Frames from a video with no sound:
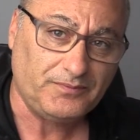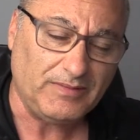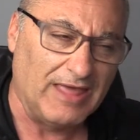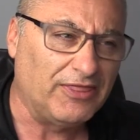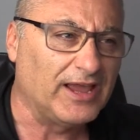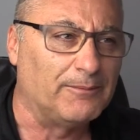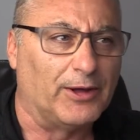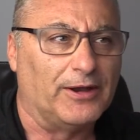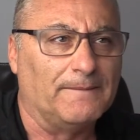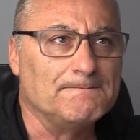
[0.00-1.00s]
And think
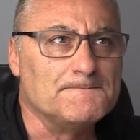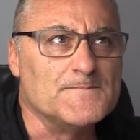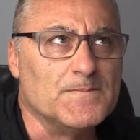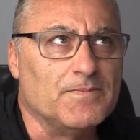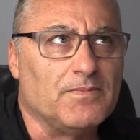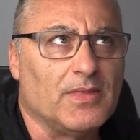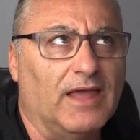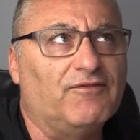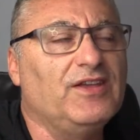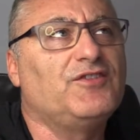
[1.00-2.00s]
about it.
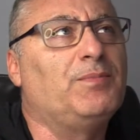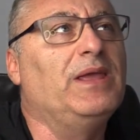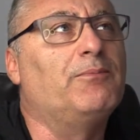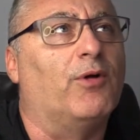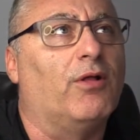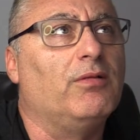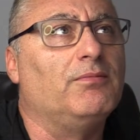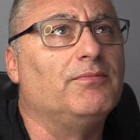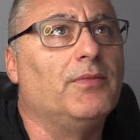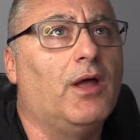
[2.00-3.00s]
If these people
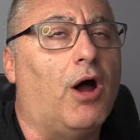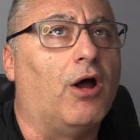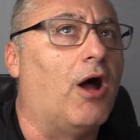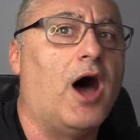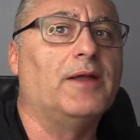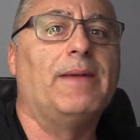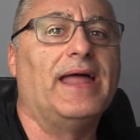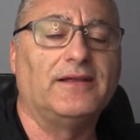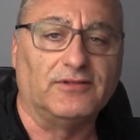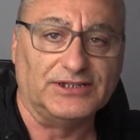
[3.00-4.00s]
are
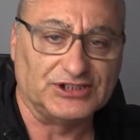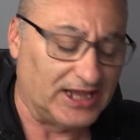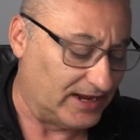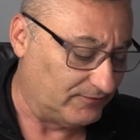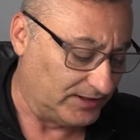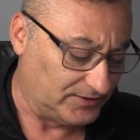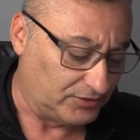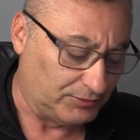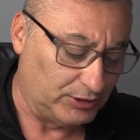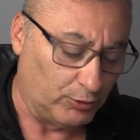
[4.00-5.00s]
automatically saved, like the
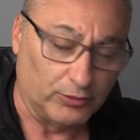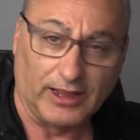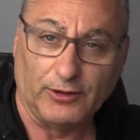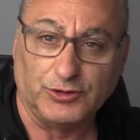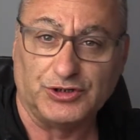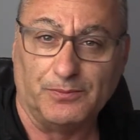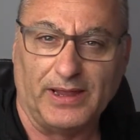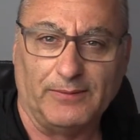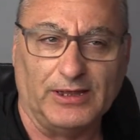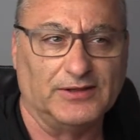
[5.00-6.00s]
3-year-old Laotian
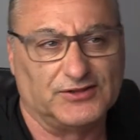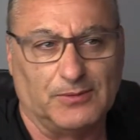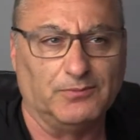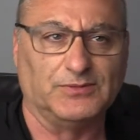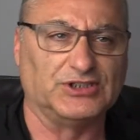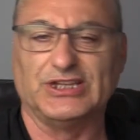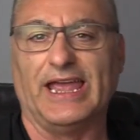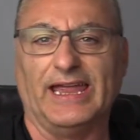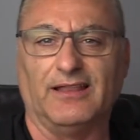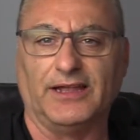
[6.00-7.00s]
baby, some
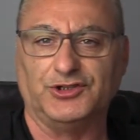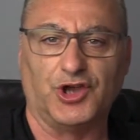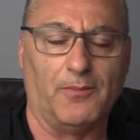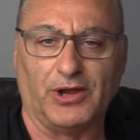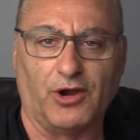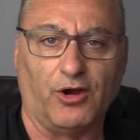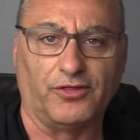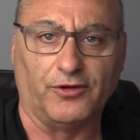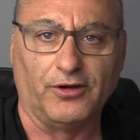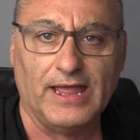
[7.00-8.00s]
say, like John
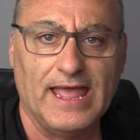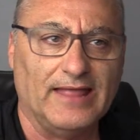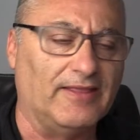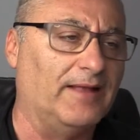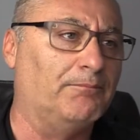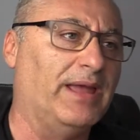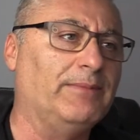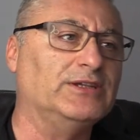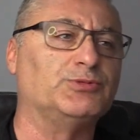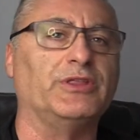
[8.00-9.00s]
MacArthur, that
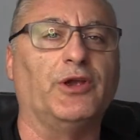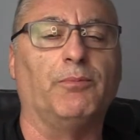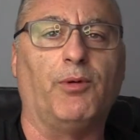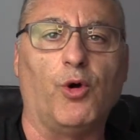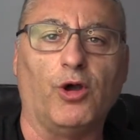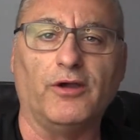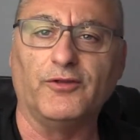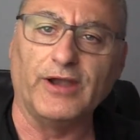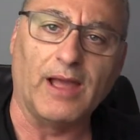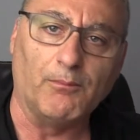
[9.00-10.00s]
babies, when they're born,
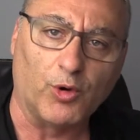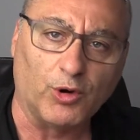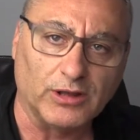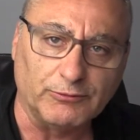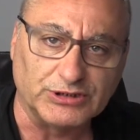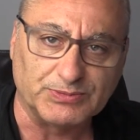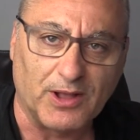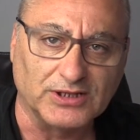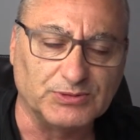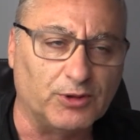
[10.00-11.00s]
they're not morally
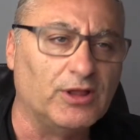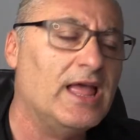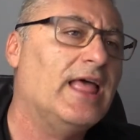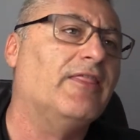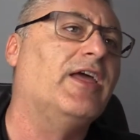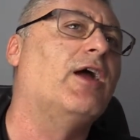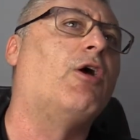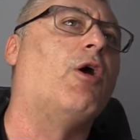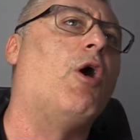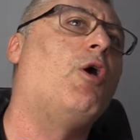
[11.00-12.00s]
responsible, they
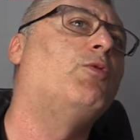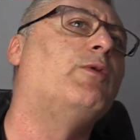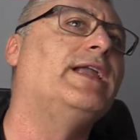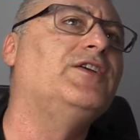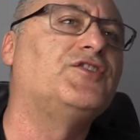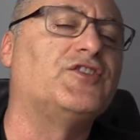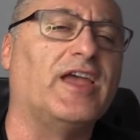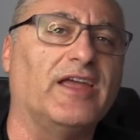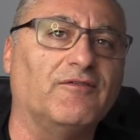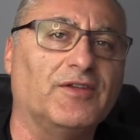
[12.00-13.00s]
are already
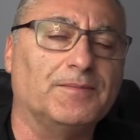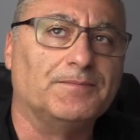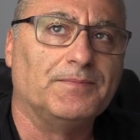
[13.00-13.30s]
saved.